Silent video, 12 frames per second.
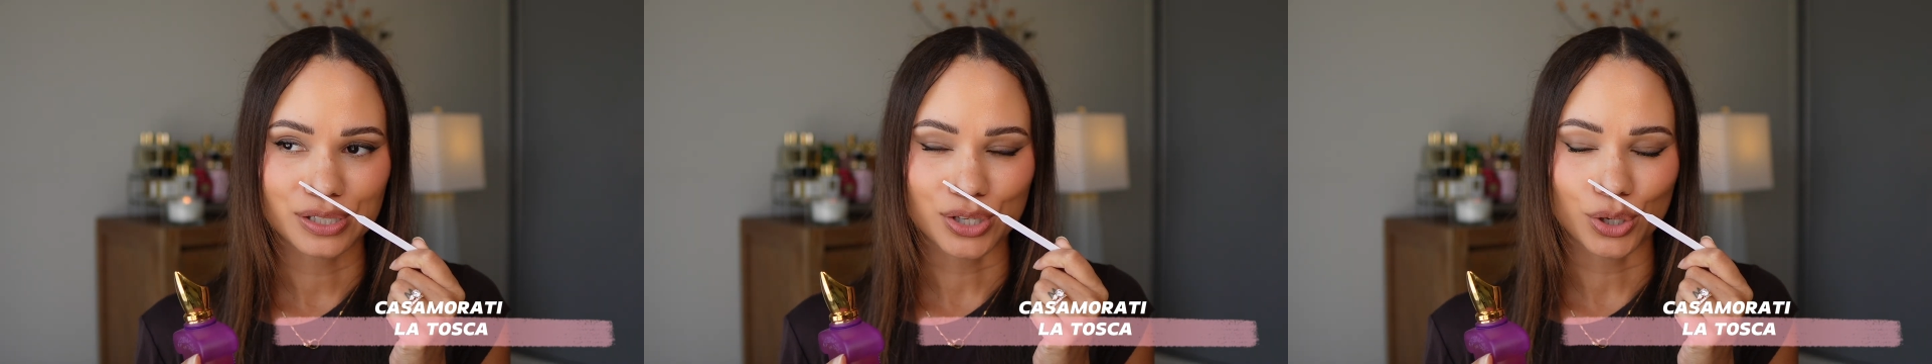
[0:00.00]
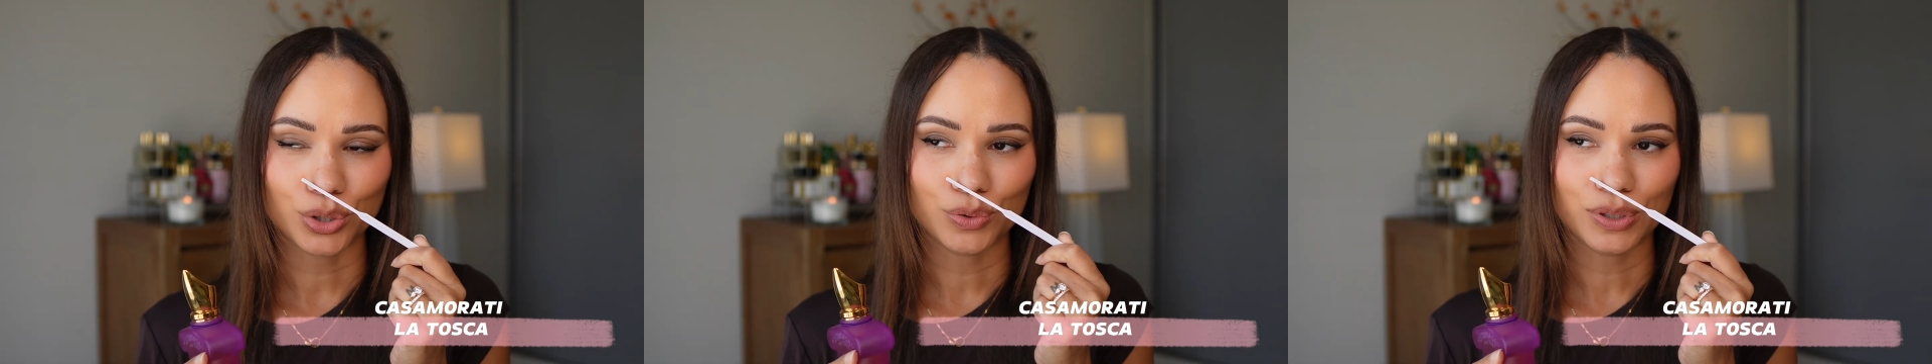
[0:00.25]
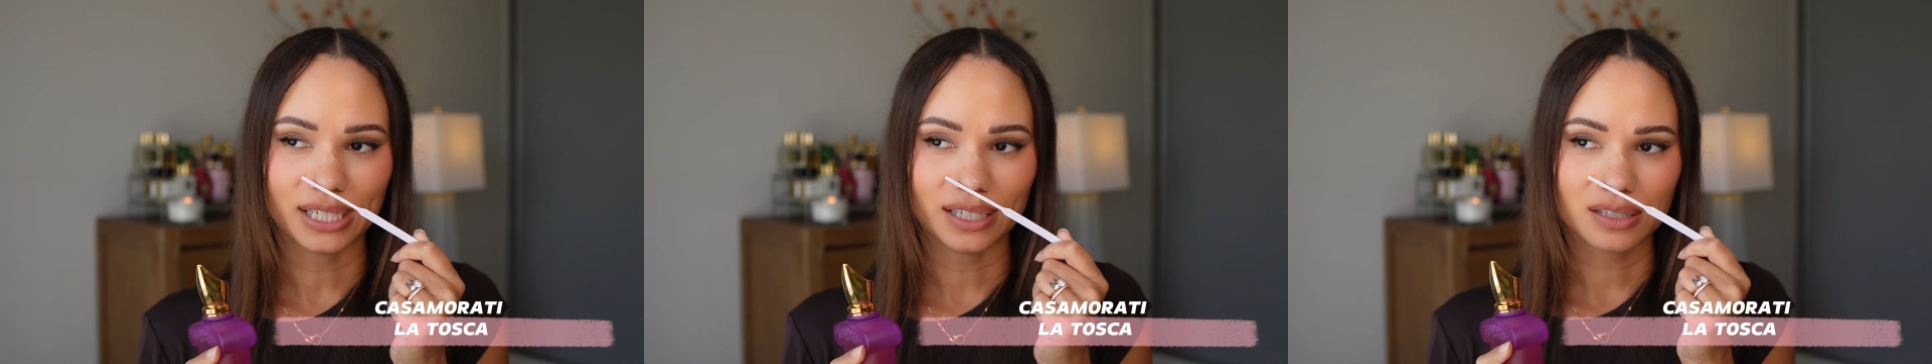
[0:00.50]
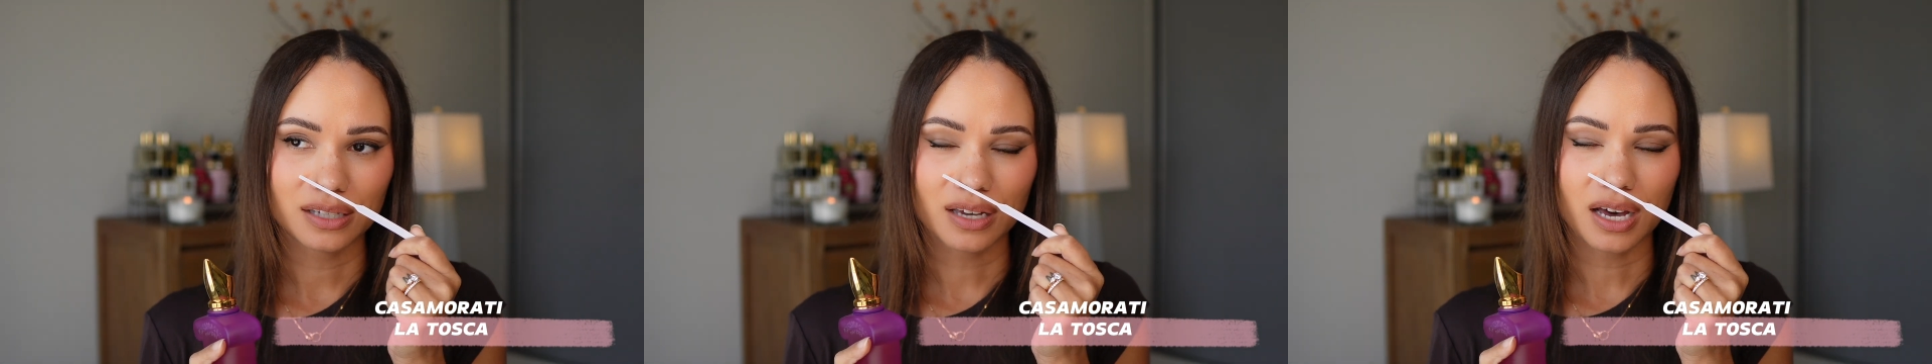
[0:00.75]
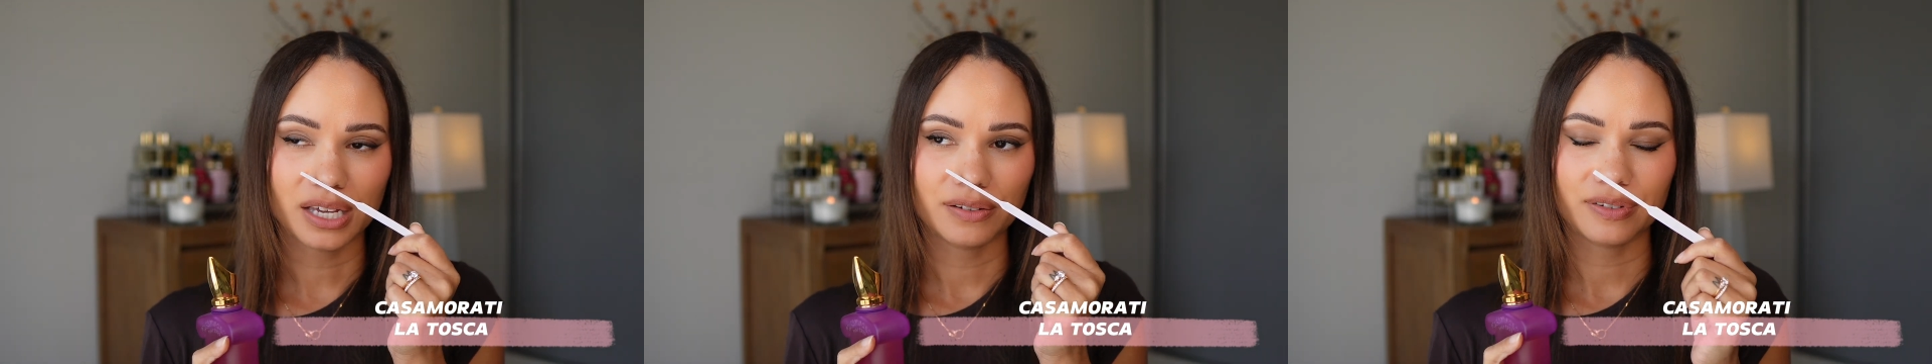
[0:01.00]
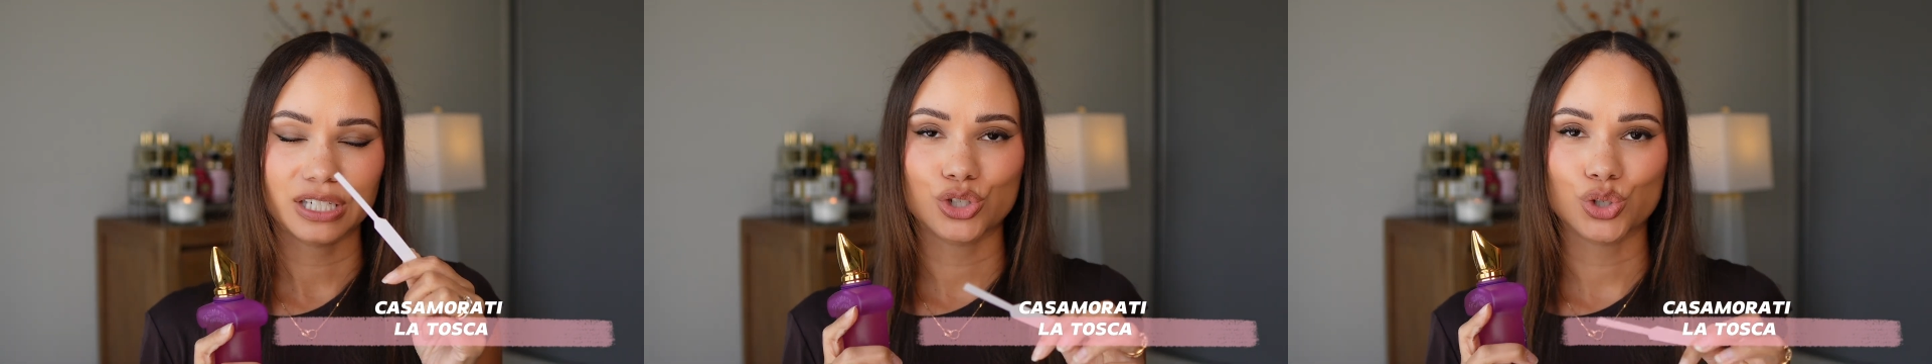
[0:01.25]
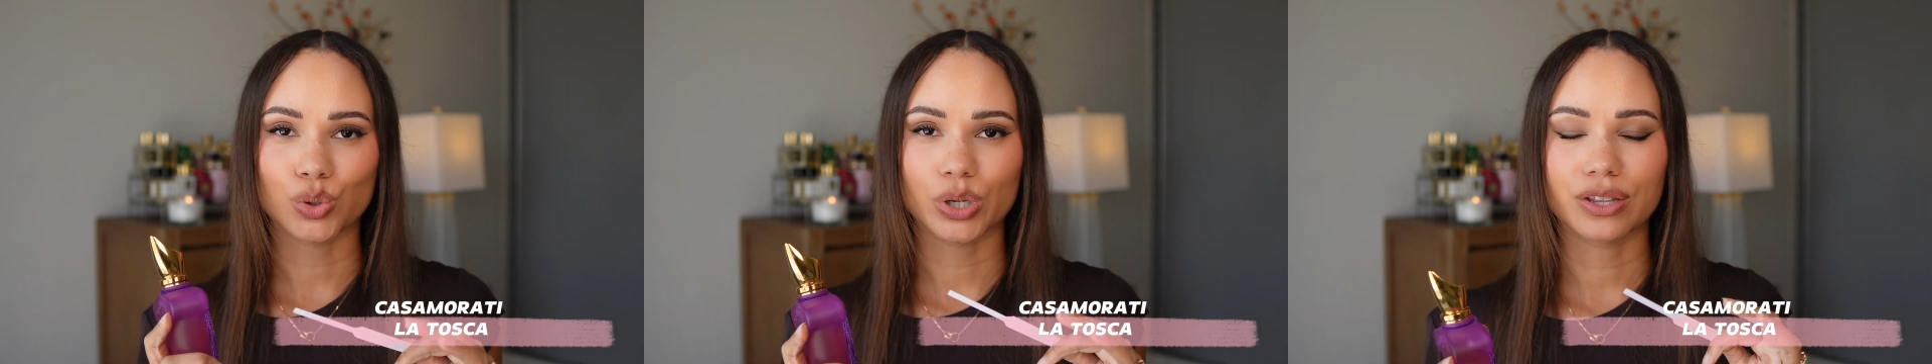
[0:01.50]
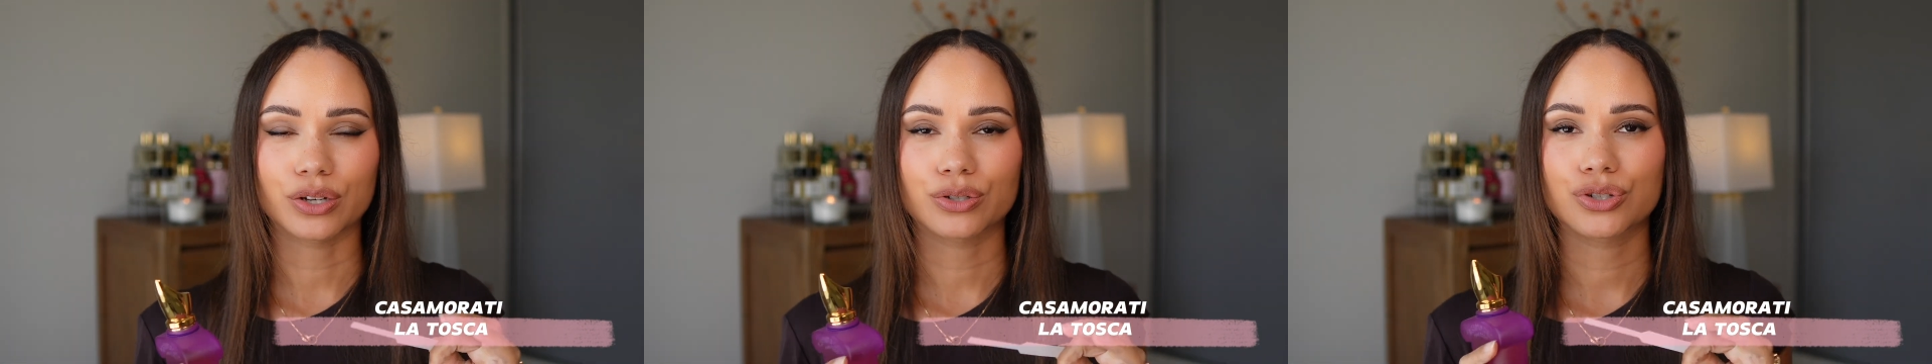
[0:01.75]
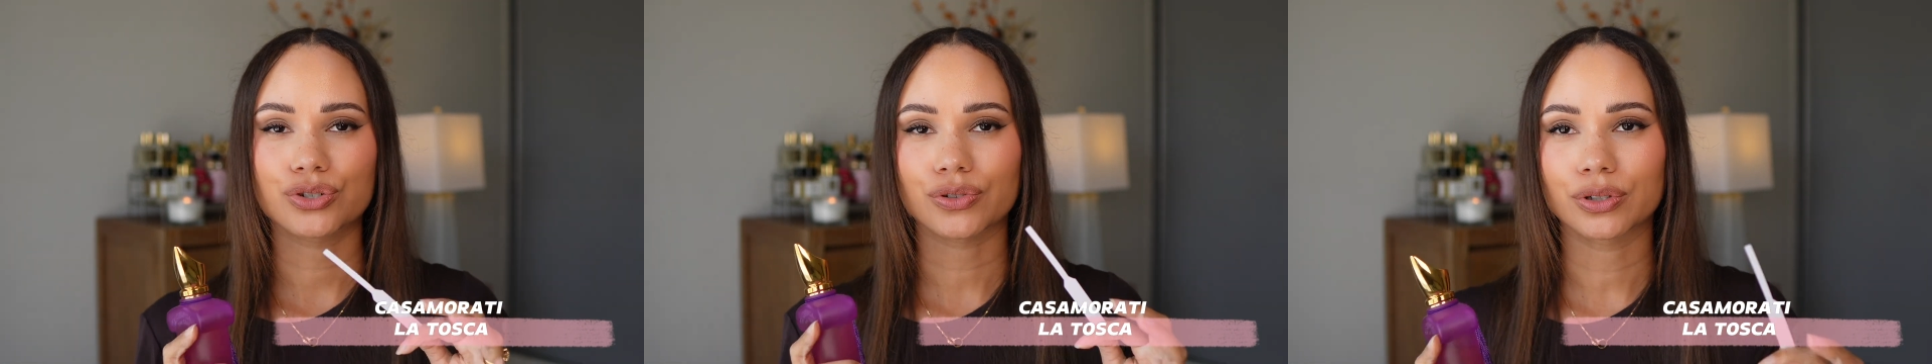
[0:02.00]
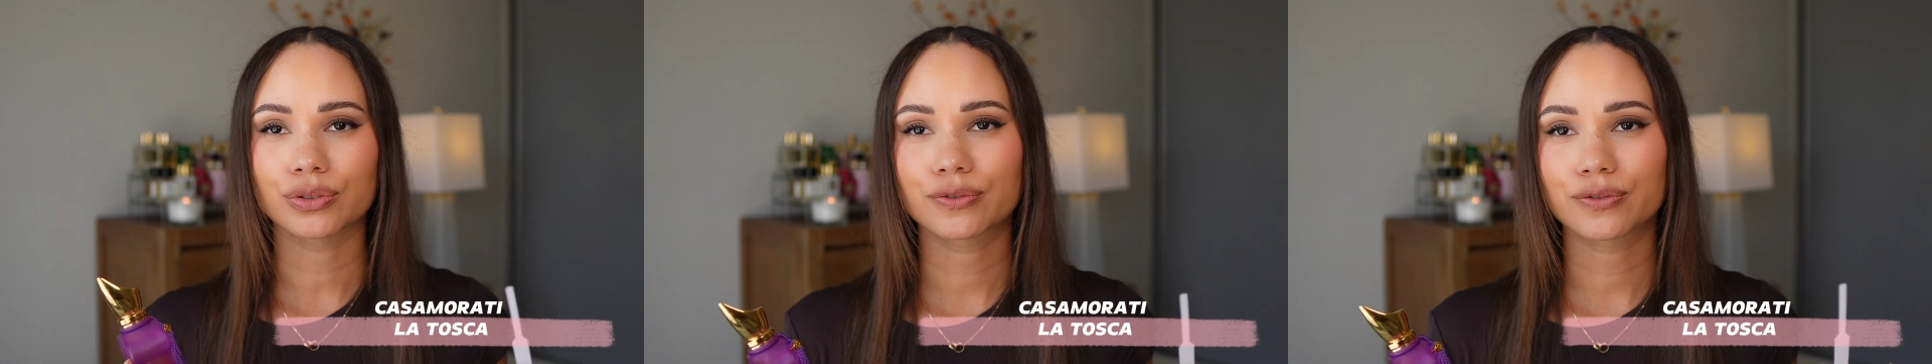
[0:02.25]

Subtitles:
so you need to kind of enjoy those strong